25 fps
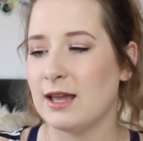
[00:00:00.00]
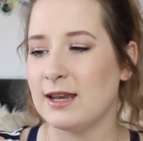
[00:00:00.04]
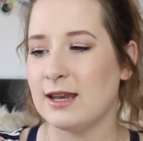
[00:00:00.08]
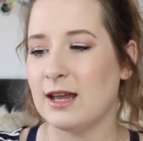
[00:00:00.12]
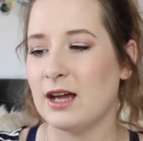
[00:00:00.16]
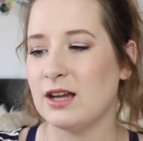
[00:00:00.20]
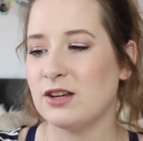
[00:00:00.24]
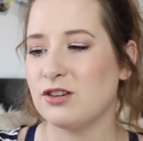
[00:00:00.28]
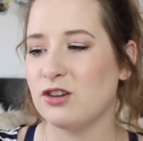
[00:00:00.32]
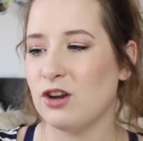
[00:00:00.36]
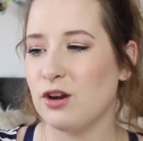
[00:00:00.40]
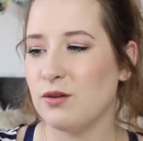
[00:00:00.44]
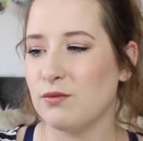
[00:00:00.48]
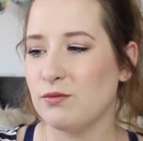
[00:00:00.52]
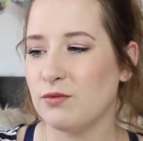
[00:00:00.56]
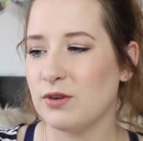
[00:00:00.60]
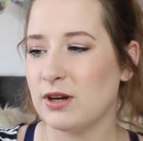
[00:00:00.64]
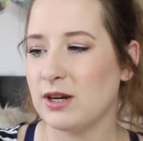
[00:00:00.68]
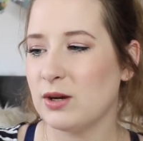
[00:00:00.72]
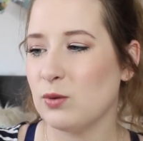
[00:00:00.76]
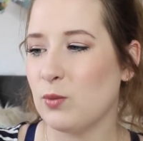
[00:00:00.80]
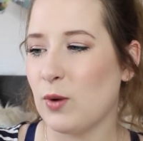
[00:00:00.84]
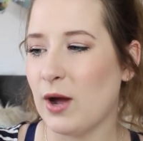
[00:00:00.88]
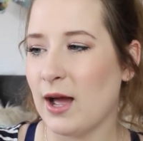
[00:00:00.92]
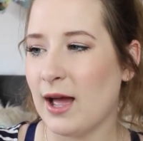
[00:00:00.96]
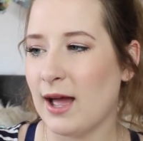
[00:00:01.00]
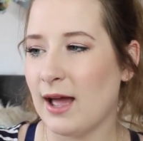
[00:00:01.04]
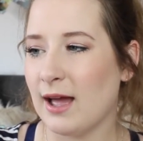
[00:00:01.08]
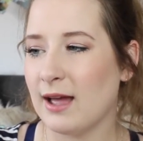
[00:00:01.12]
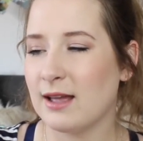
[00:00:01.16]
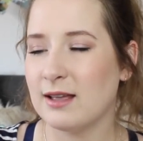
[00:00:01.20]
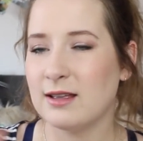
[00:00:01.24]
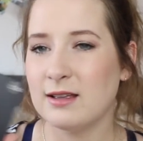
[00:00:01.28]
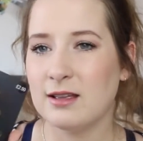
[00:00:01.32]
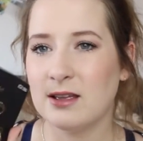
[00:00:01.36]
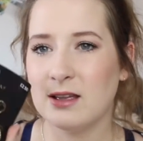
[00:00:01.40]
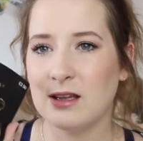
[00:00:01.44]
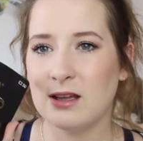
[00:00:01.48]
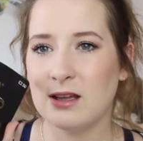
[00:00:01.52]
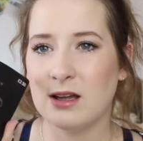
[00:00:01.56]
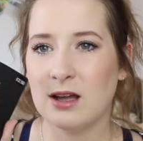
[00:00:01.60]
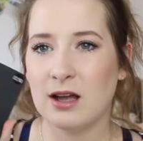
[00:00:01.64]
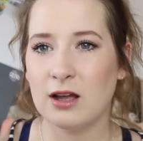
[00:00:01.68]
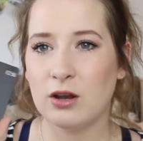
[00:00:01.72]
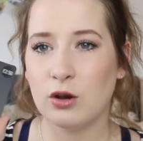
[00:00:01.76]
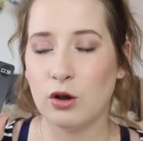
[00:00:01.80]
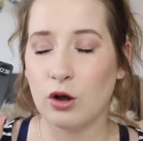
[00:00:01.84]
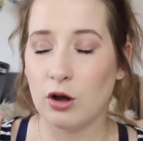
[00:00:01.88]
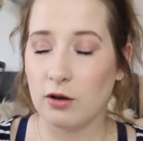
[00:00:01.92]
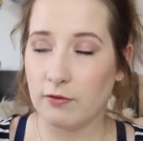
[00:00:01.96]
Now I don't really wear
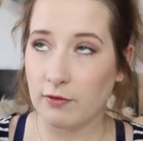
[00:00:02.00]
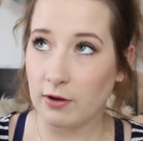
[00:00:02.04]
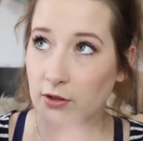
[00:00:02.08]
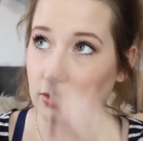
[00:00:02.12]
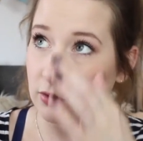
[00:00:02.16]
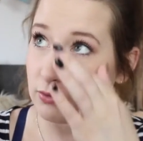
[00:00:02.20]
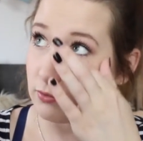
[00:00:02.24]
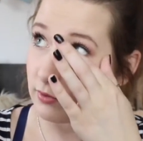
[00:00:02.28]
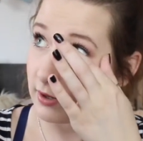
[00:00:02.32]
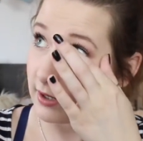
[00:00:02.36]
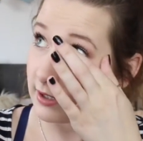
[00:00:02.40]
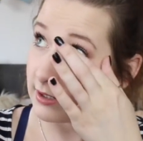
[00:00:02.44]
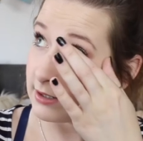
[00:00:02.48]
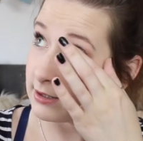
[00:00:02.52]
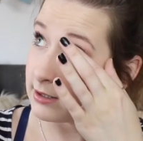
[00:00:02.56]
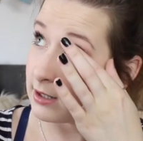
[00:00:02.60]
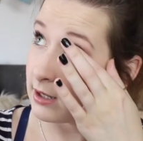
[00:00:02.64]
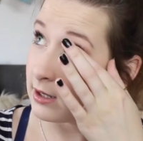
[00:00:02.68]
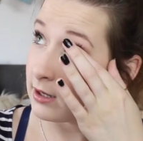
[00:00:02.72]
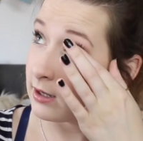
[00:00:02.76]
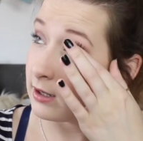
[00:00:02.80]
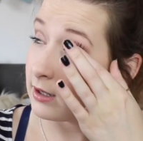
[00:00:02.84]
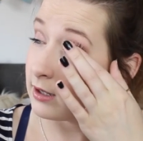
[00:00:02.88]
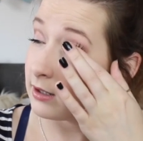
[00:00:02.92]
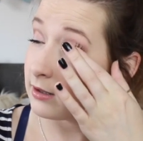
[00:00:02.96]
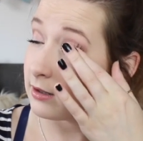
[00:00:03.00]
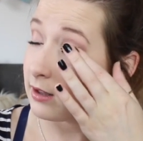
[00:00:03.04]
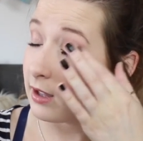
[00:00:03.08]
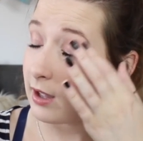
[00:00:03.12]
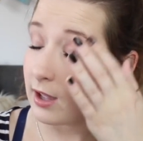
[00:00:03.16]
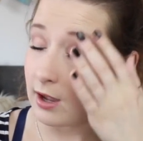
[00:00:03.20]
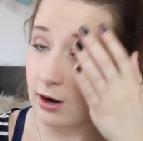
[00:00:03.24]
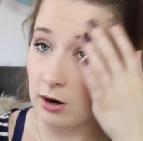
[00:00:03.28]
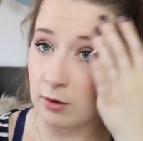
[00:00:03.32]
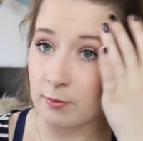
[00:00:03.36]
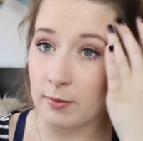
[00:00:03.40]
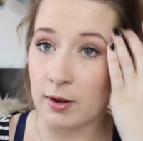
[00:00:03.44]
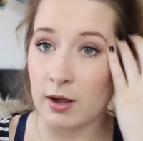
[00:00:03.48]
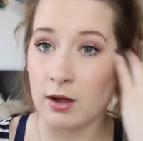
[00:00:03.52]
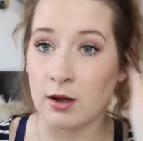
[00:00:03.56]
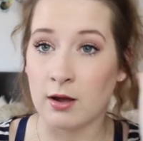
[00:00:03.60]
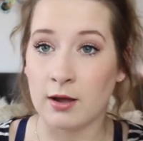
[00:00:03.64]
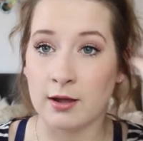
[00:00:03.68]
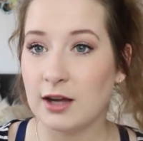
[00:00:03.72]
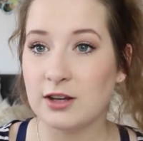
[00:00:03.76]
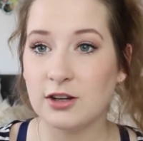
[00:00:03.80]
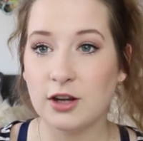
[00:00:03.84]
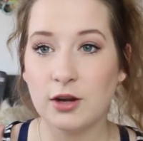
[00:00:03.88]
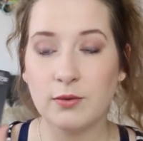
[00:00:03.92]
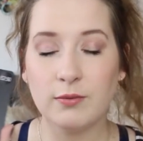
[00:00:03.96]
a lot of other rings. There is a hair in my
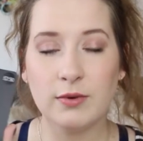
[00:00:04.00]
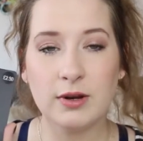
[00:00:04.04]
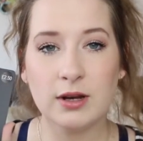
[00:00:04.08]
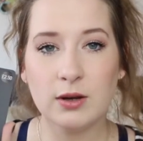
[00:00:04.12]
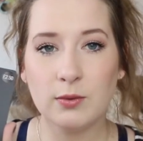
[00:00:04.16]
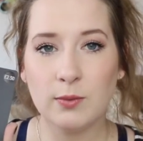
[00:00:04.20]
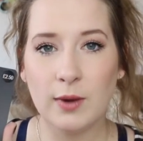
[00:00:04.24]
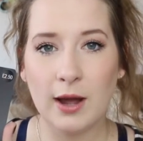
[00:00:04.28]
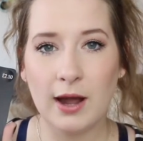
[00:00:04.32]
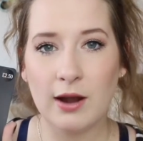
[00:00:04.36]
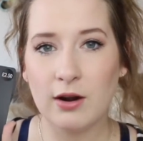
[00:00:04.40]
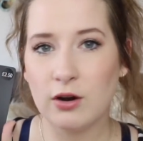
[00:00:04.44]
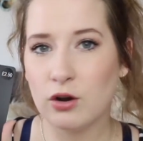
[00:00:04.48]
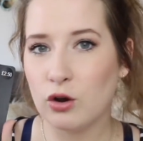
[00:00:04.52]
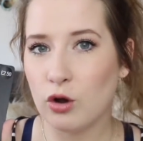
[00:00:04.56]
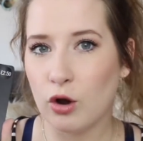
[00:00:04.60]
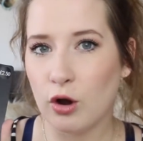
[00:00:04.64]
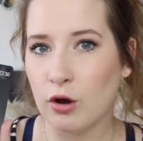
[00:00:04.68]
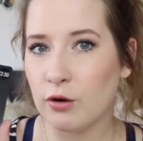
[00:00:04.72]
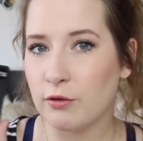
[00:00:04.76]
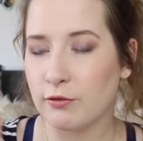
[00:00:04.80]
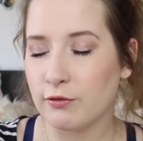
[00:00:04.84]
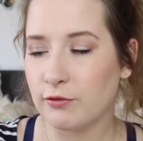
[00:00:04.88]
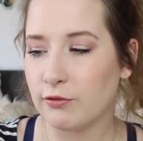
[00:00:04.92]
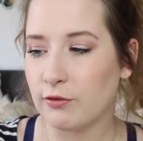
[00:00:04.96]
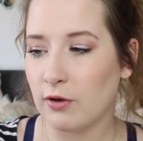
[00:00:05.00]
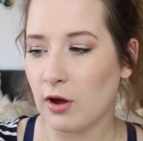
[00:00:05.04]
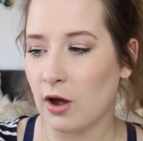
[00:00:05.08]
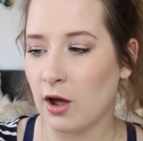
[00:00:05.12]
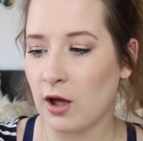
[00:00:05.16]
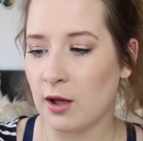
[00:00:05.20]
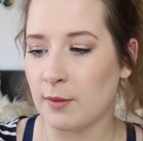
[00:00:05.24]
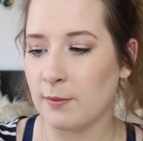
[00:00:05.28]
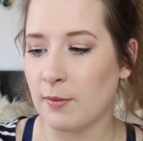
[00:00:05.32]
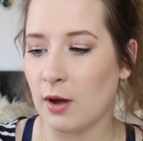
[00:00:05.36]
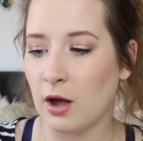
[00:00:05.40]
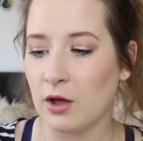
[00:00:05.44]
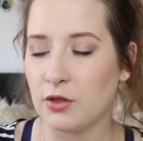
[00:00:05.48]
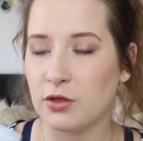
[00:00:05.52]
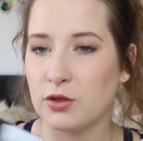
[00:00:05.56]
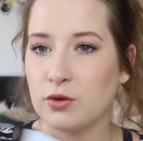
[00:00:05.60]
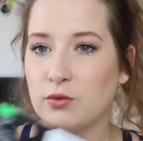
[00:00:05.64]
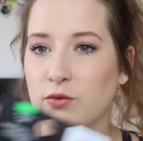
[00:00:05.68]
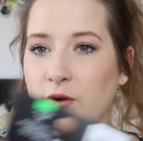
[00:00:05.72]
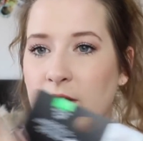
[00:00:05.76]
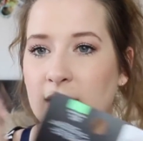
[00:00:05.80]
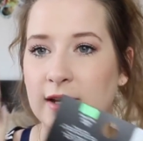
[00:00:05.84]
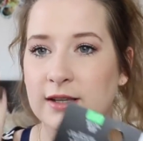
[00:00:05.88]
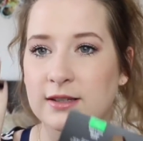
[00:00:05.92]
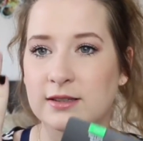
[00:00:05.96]
eye. I don't really wear a lot of
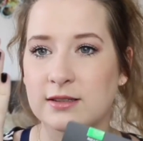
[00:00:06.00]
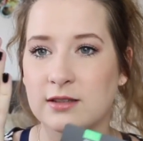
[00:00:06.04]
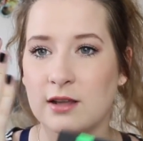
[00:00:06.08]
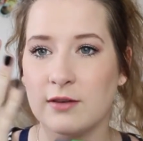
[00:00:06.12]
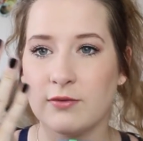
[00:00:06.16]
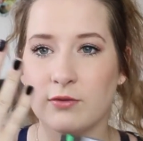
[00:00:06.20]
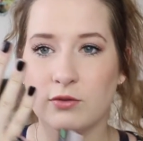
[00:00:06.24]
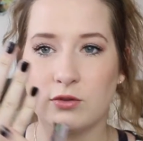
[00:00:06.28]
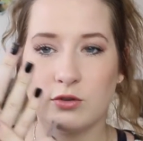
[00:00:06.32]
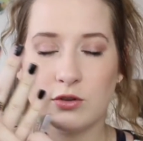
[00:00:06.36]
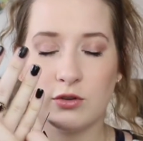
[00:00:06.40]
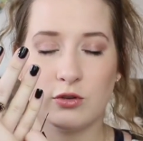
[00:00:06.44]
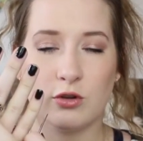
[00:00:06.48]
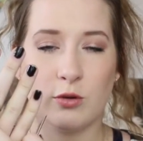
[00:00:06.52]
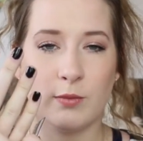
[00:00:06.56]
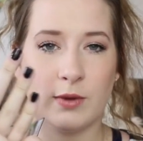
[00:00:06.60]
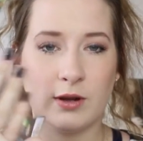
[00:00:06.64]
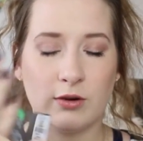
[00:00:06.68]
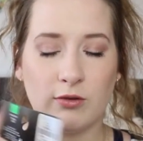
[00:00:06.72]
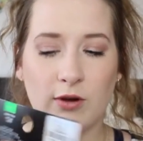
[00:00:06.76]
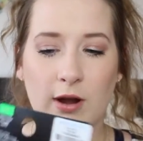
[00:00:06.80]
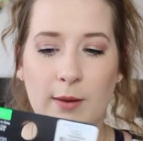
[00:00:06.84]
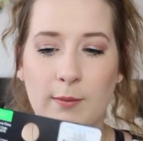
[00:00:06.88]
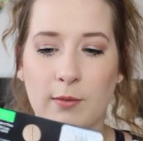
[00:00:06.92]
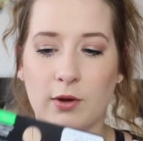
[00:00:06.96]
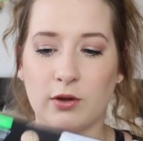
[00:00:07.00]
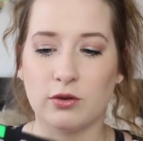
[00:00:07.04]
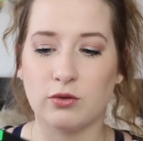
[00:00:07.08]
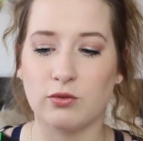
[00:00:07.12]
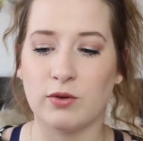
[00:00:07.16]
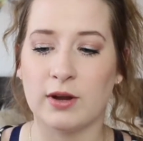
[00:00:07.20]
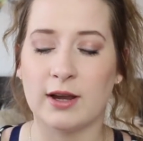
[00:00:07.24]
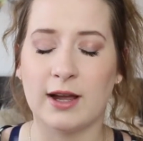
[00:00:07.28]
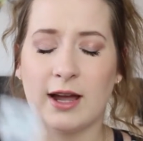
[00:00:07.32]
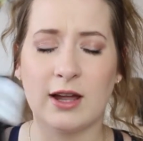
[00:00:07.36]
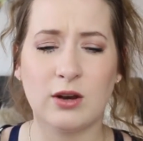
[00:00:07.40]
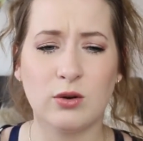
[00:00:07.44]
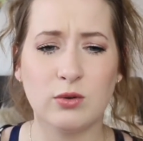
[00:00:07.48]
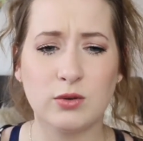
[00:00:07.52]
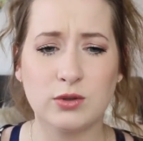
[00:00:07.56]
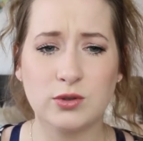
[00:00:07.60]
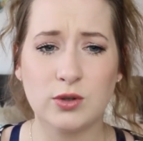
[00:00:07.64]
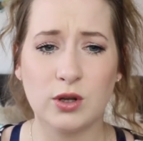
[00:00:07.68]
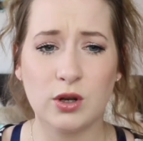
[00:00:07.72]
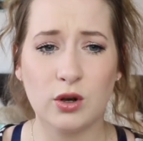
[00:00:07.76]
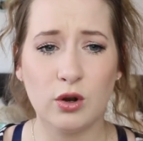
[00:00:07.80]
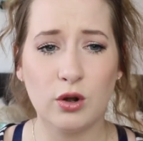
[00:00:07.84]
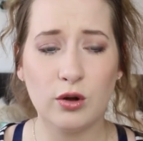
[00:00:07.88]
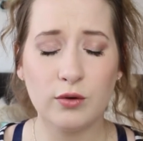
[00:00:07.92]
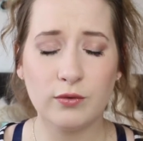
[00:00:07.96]
other rings, so I've just got my grandma's ring, and
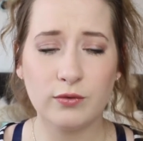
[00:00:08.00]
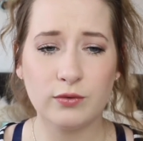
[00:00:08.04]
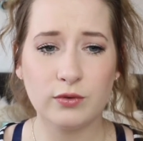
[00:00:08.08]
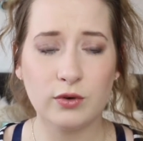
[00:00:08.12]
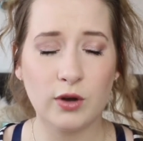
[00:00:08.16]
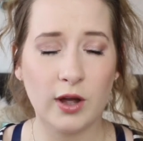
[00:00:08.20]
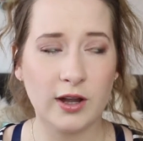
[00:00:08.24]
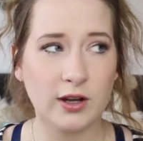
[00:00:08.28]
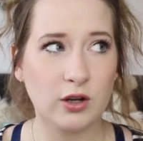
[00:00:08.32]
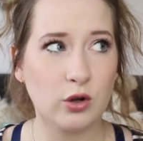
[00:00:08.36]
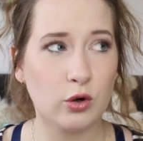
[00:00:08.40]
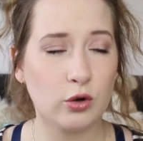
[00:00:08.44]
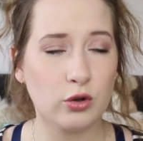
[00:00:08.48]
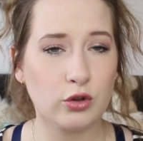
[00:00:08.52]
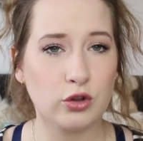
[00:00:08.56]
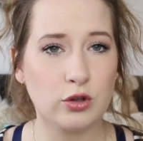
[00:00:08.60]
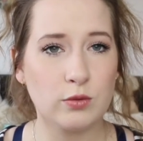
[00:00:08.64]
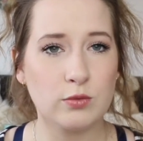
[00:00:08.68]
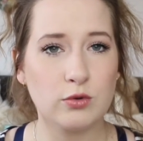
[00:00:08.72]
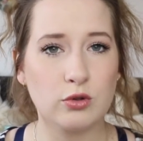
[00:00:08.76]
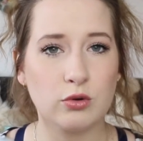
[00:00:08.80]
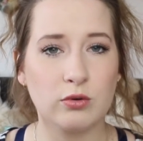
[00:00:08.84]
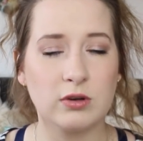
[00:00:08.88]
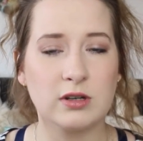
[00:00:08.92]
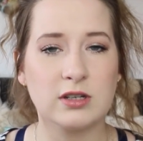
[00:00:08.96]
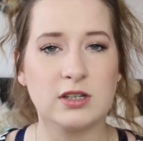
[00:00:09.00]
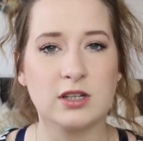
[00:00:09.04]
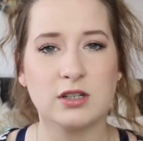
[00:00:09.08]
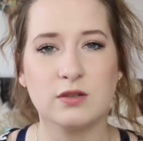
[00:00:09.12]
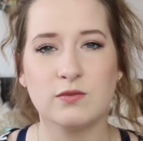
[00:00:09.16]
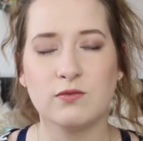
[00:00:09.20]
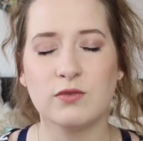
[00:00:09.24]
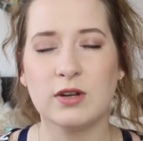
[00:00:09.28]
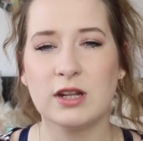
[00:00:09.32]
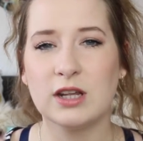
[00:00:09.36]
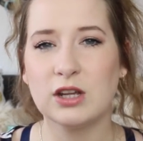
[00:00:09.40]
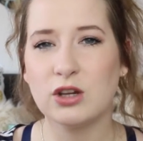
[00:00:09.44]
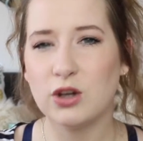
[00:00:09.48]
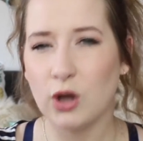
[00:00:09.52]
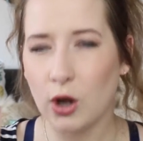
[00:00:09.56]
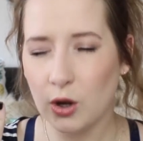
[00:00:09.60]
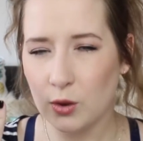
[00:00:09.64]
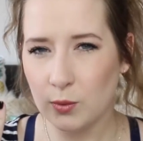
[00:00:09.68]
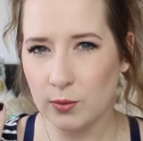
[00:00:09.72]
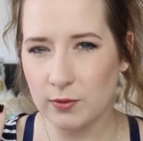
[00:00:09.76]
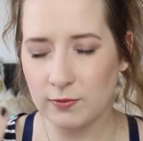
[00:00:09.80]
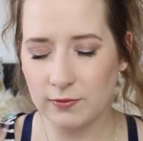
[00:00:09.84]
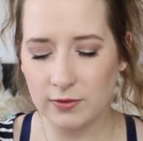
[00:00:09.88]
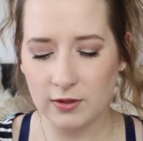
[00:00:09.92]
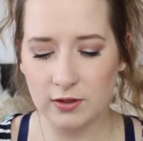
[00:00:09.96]
also a lot of like costume jewellery doesn't really
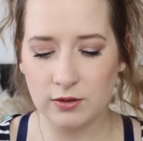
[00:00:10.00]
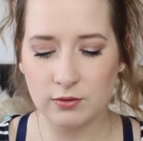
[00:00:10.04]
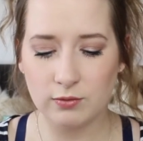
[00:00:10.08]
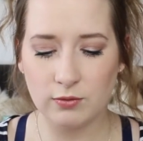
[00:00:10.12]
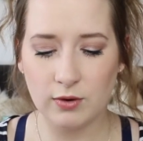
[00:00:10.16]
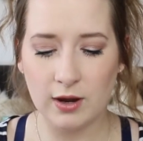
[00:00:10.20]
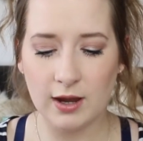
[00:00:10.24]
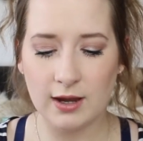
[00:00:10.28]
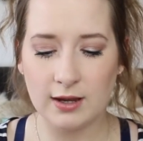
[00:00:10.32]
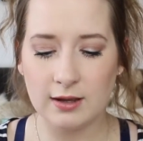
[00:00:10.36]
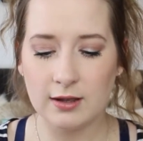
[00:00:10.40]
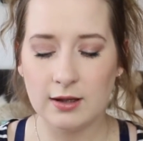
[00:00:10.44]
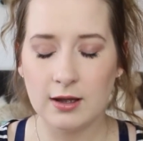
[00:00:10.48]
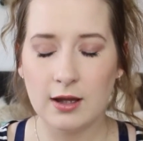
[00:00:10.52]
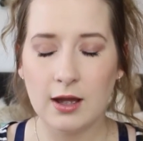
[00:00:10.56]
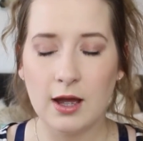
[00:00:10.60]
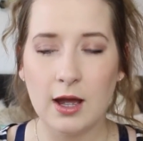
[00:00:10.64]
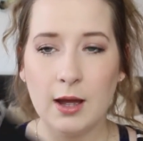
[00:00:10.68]
go with this ring,